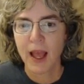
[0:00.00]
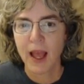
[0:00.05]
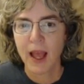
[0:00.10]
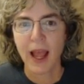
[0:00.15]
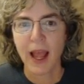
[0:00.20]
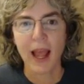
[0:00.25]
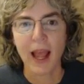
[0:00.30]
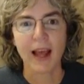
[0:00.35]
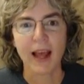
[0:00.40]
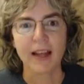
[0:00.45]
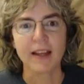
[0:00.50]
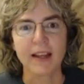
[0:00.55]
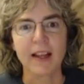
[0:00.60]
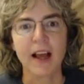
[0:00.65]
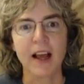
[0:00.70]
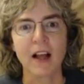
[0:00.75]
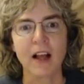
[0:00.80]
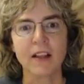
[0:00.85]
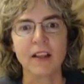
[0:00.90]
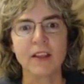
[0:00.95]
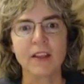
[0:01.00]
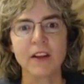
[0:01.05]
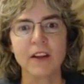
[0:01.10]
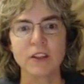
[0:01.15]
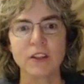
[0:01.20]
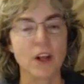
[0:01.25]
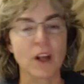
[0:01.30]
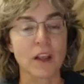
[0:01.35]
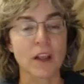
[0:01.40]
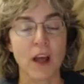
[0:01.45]
And
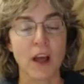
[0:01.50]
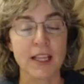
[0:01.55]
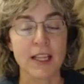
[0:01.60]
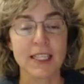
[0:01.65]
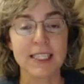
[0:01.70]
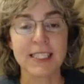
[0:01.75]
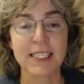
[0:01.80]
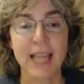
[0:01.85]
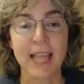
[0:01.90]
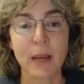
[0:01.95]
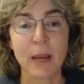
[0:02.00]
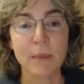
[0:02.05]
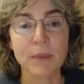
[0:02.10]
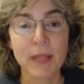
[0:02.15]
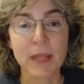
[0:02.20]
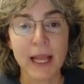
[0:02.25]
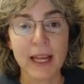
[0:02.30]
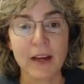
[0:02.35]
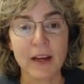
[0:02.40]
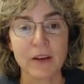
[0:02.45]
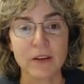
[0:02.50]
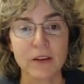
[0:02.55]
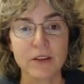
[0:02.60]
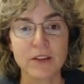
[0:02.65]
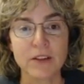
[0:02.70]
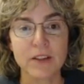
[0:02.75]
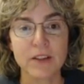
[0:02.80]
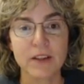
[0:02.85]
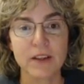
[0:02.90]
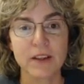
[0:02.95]
there's a lot of the same
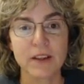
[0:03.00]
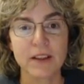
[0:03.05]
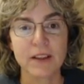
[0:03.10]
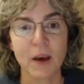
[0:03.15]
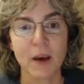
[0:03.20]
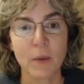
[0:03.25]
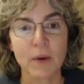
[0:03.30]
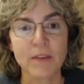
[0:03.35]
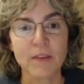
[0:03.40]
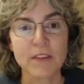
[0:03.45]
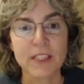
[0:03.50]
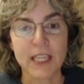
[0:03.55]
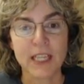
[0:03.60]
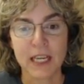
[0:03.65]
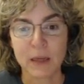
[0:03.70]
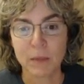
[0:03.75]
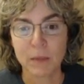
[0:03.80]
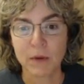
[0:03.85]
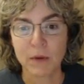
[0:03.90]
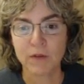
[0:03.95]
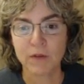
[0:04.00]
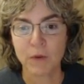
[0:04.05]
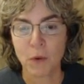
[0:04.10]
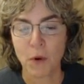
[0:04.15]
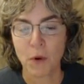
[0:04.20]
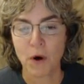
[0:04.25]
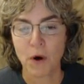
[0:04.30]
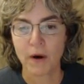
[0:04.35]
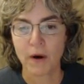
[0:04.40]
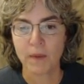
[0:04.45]
players that we've seen
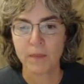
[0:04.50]
before.